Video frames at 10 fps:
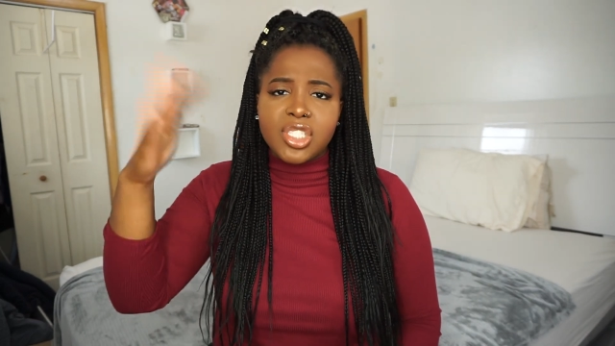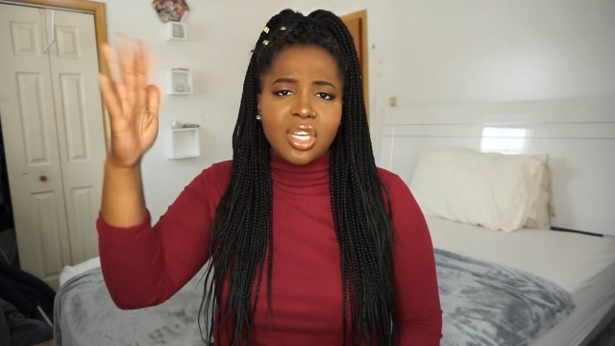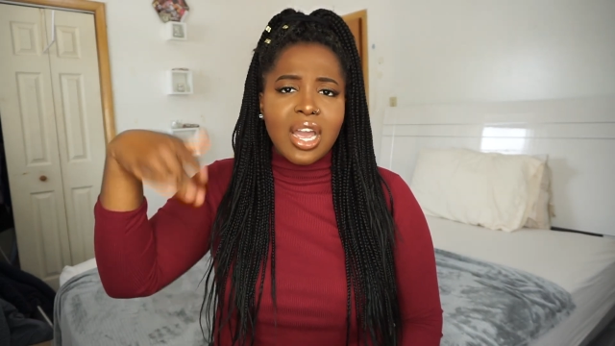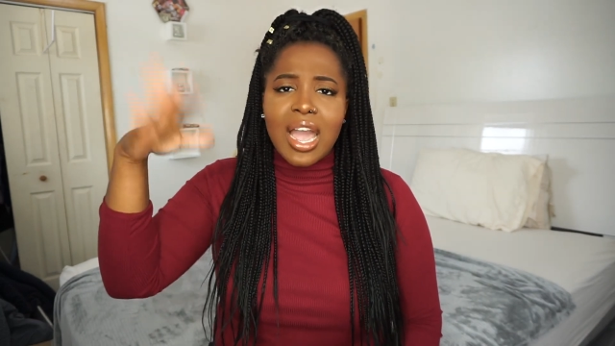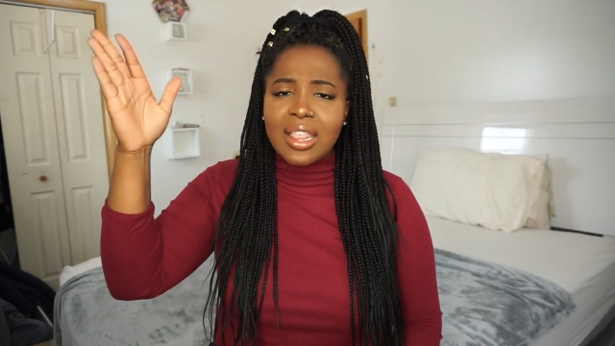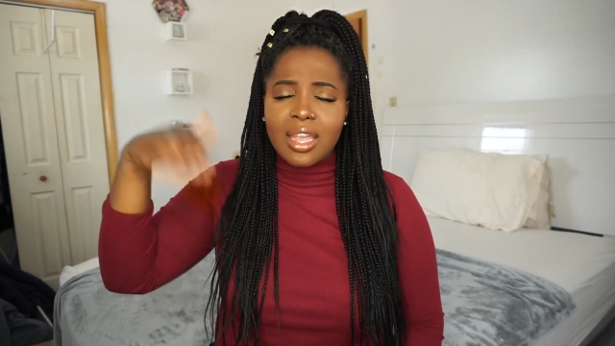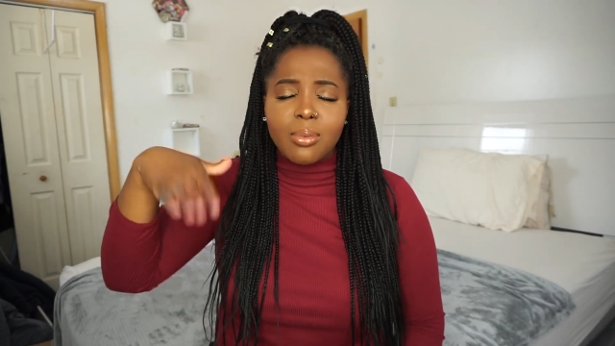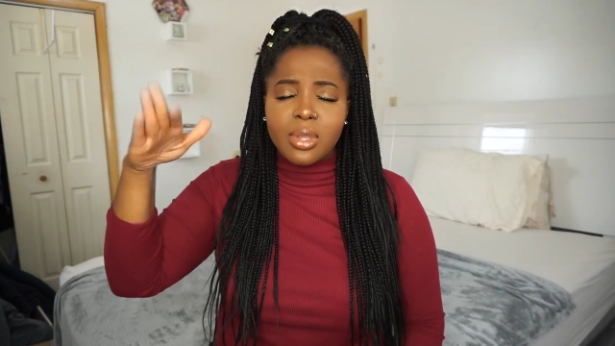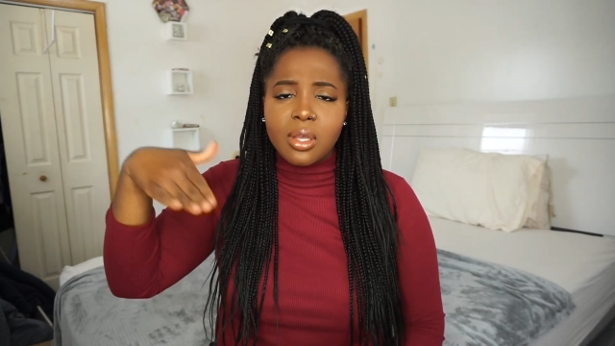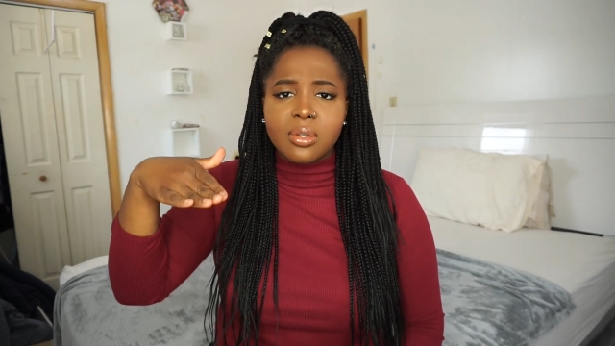share
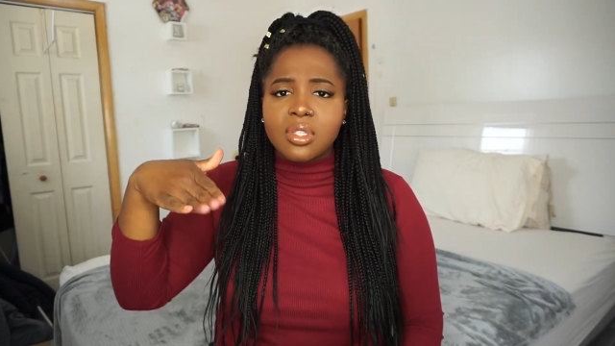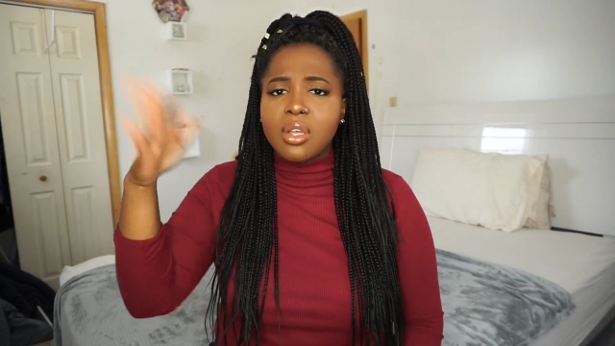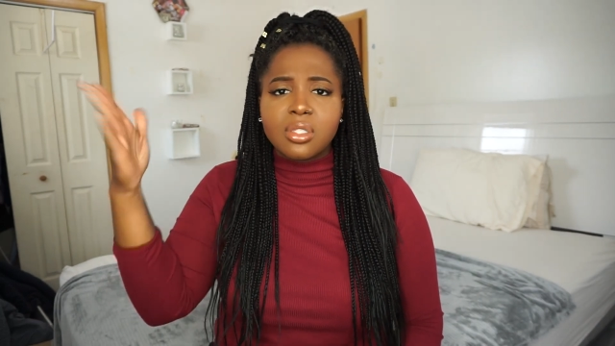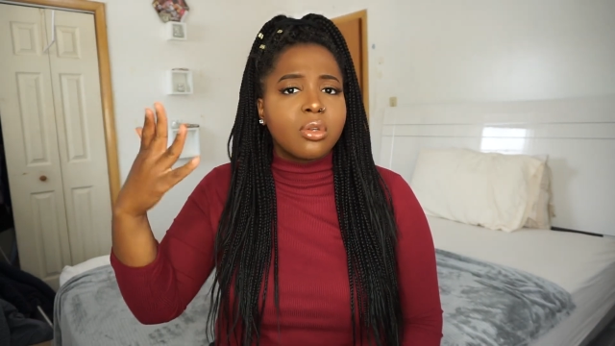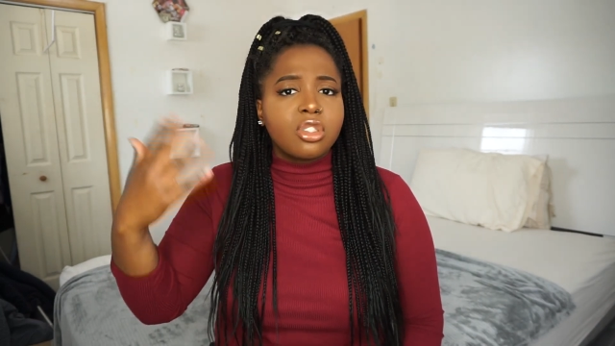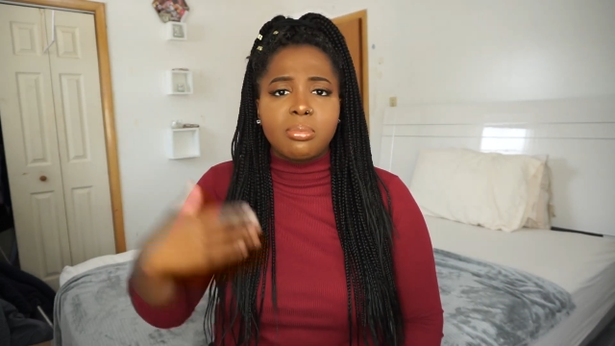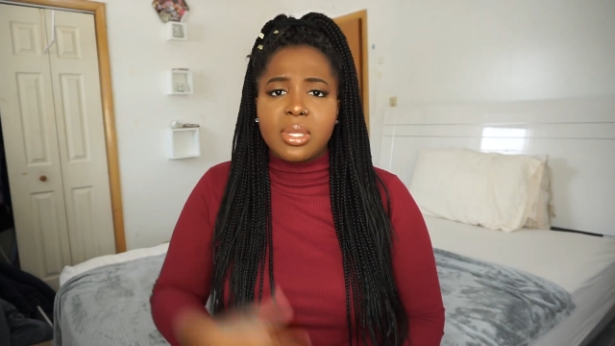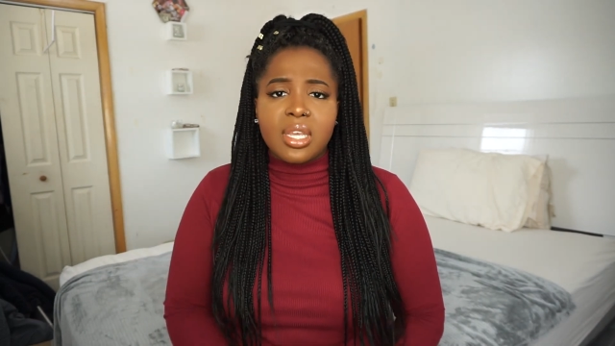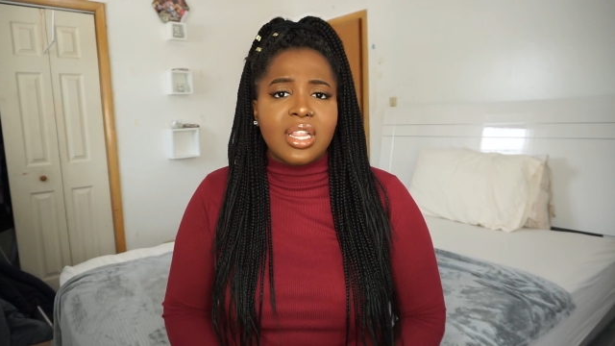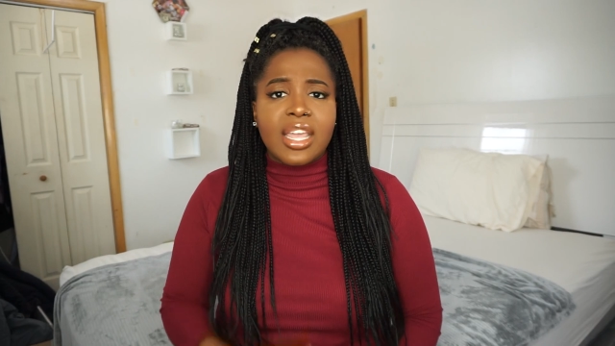highlight reels on social
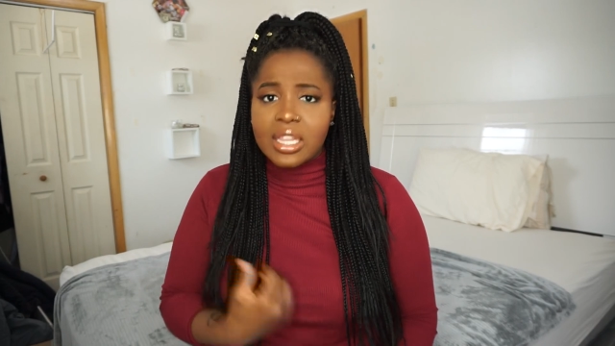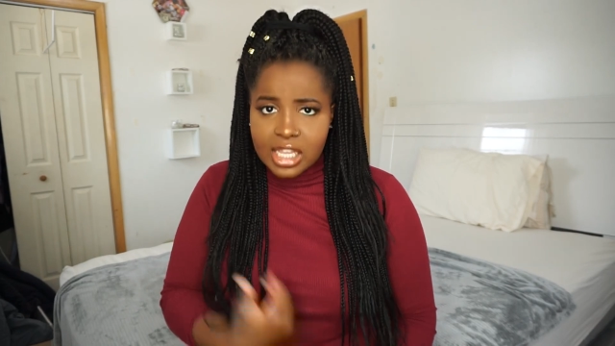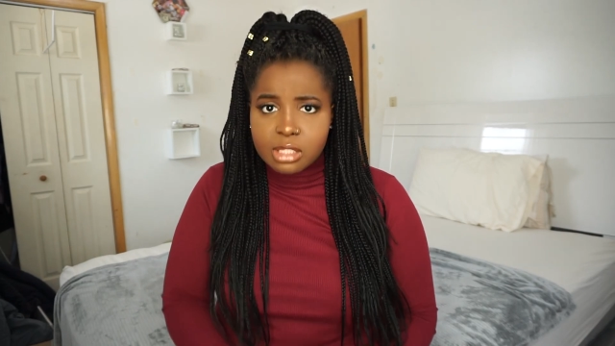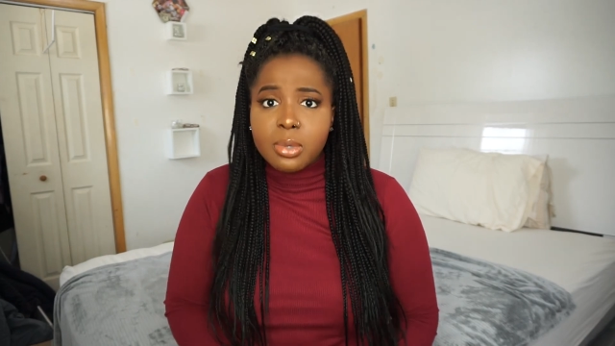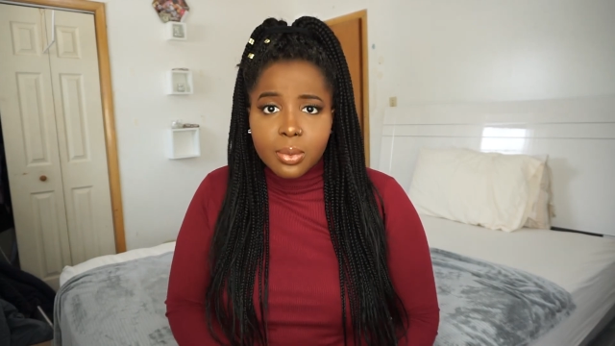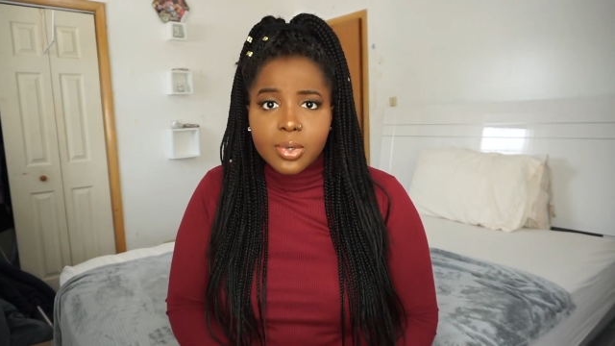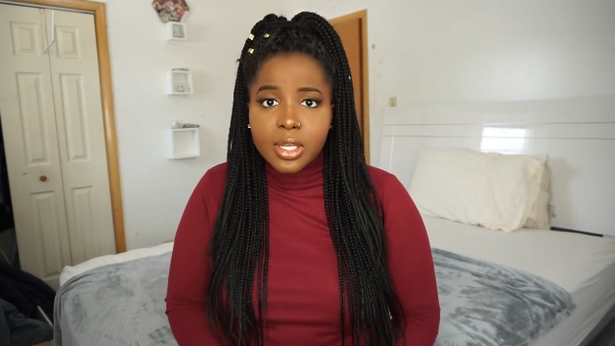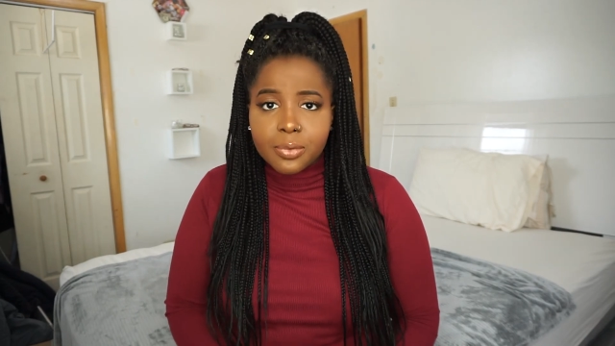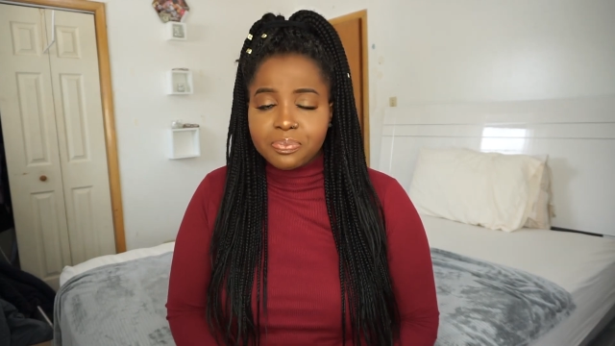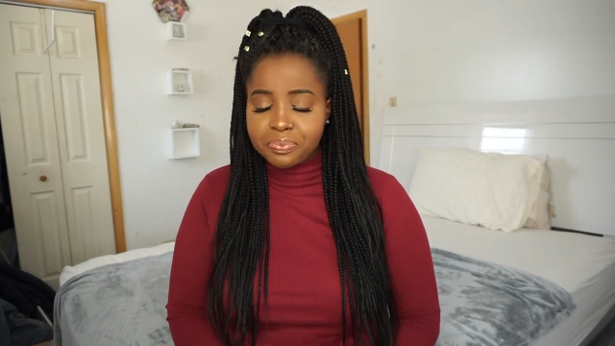media. Like, let's be
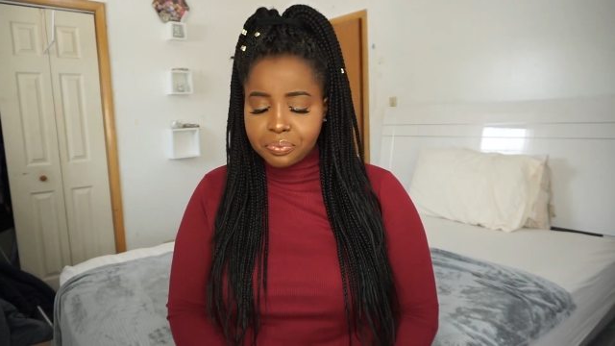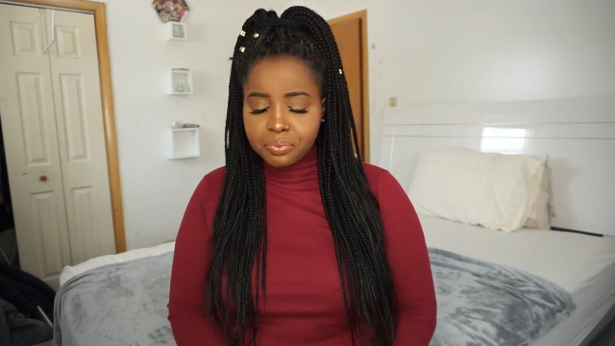real.